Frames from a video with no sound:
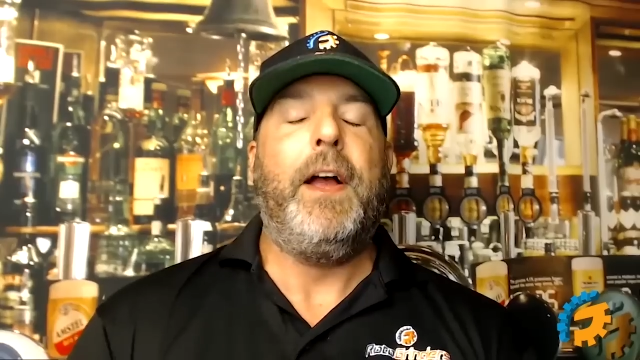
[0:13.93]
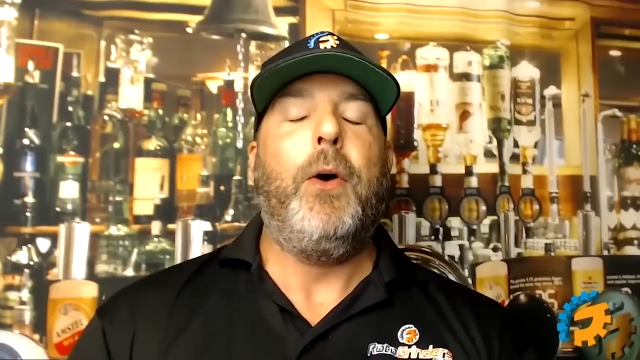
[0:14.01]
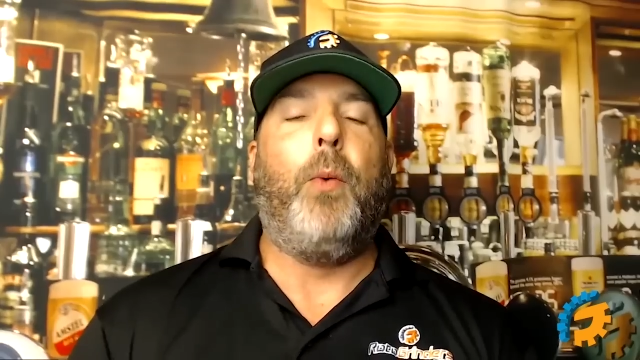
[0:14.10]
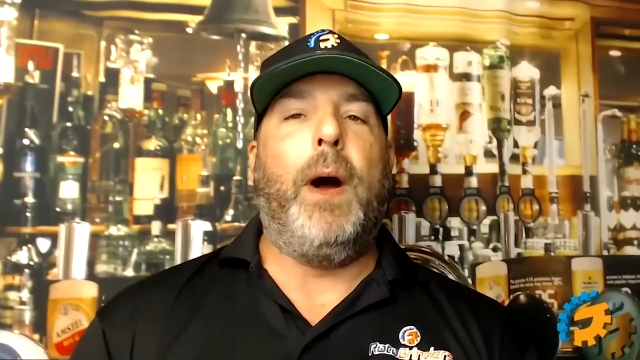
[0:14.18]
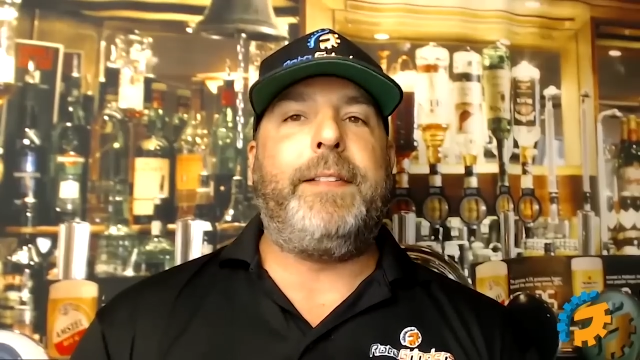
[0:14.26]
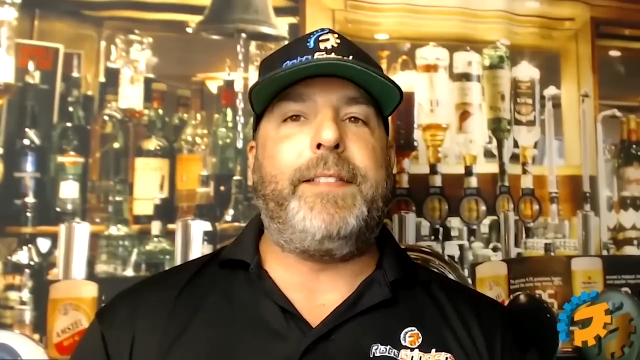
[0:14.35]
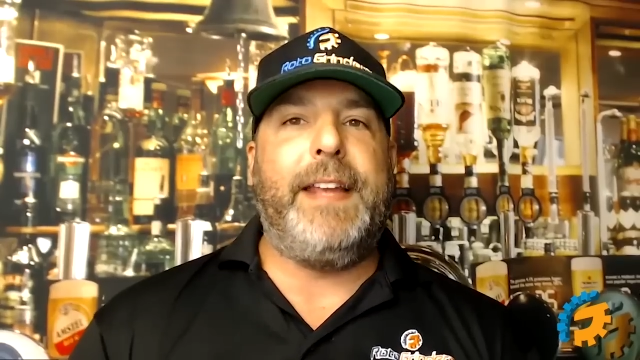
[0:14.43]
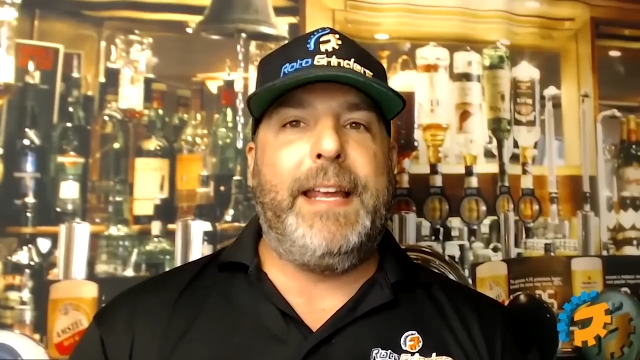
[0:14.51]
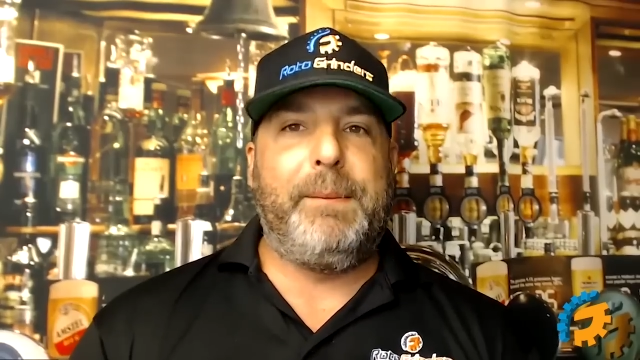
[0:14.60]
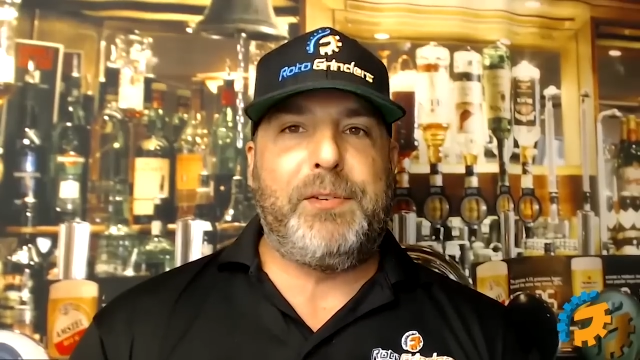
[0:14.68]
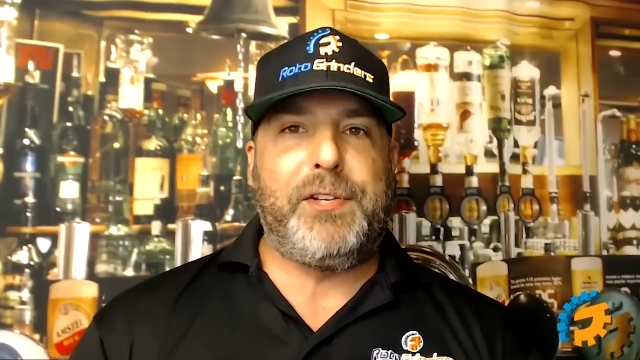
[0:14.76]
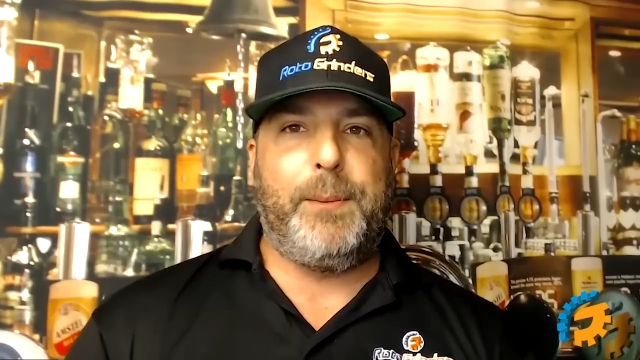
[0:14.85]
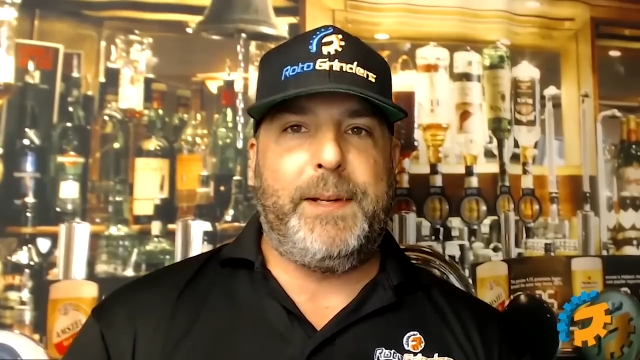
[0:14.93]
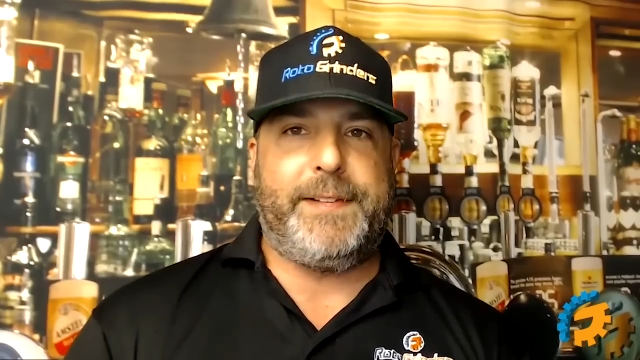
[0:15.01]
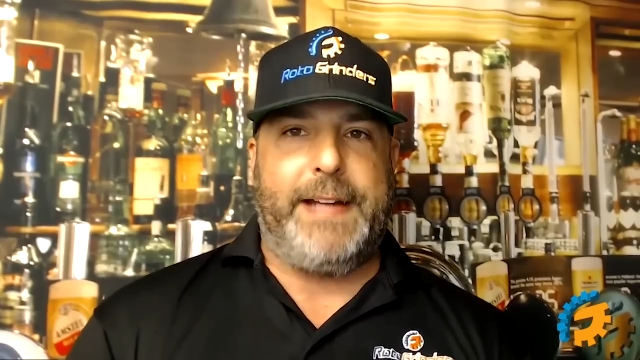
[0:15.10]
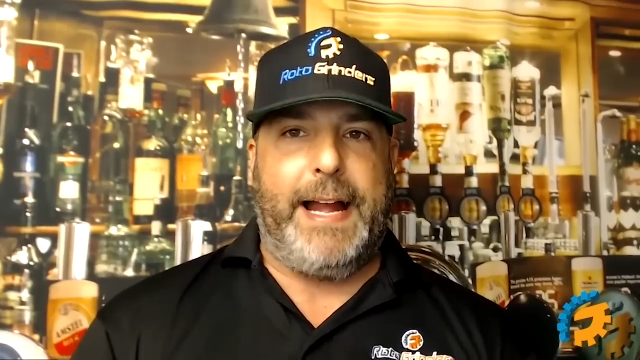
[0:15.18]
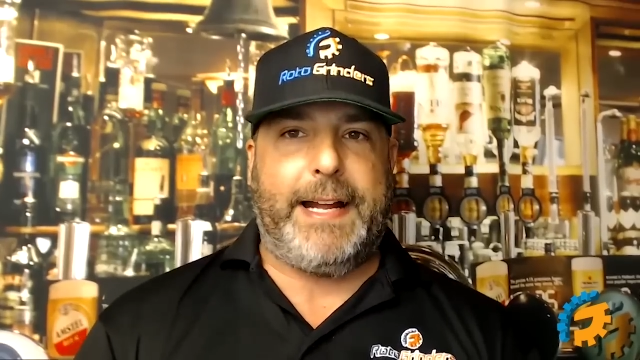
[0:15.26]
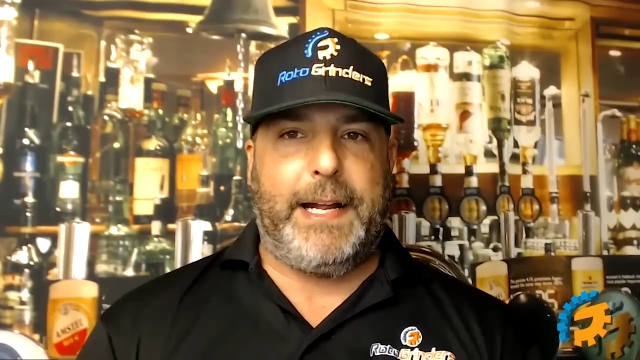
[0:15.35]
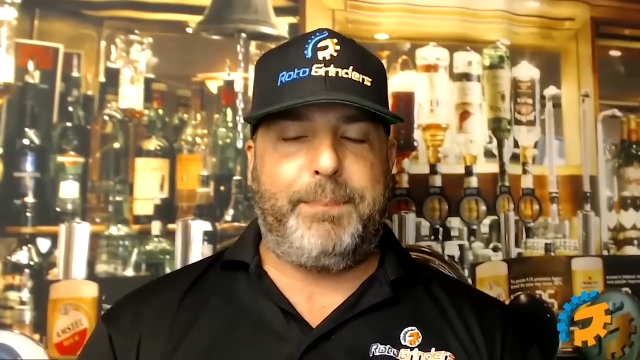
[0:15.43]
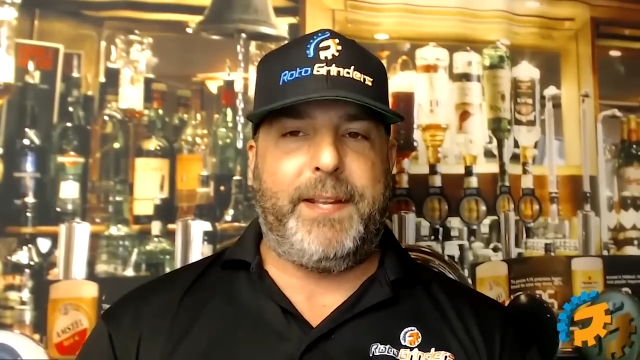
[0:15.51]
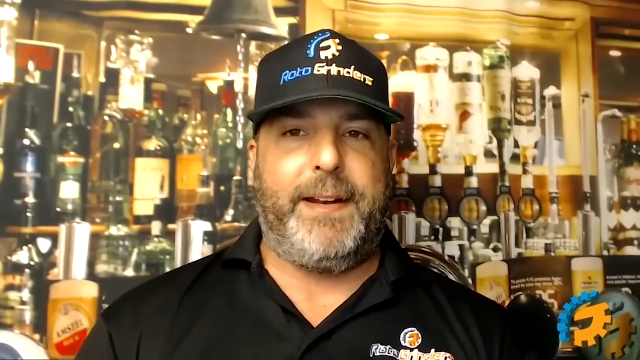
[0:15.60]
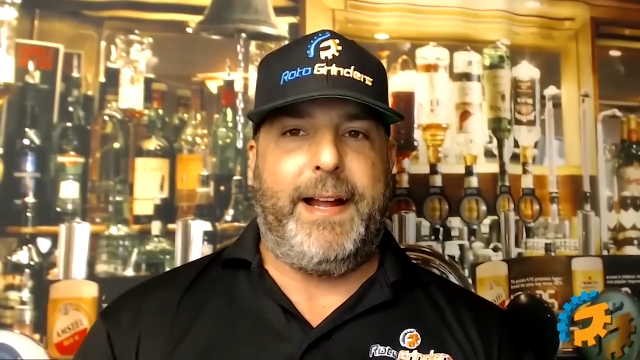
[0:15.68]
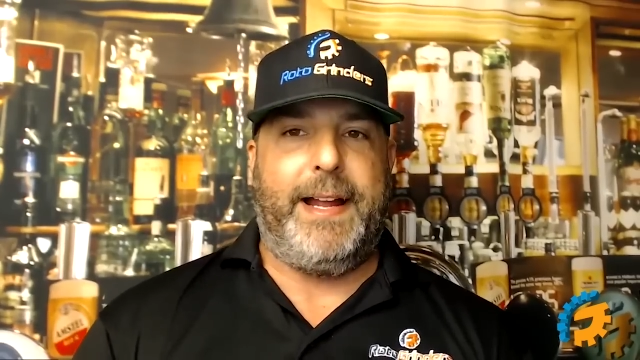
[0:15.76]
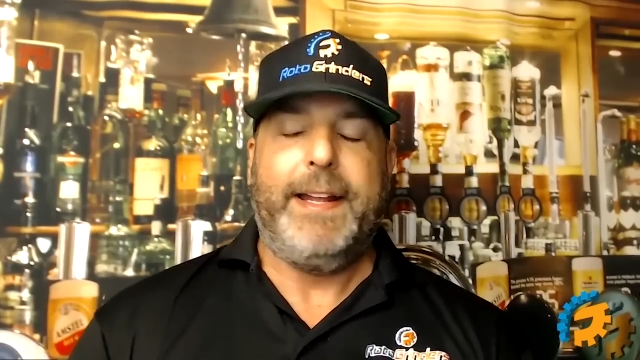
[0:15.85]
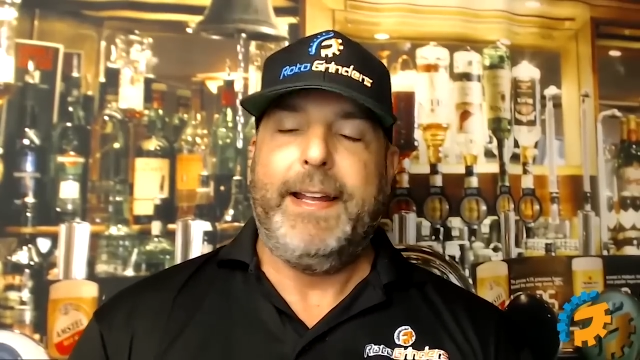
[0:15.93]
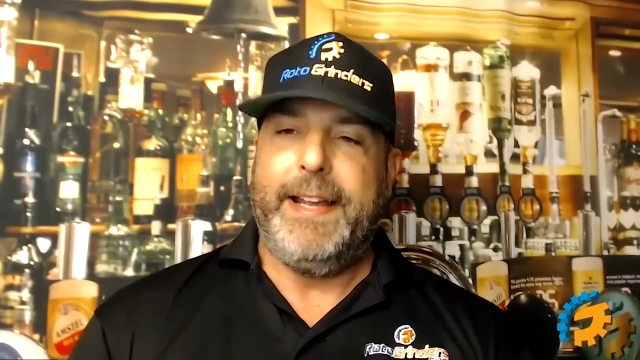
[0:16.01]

What team should we stack up tonight?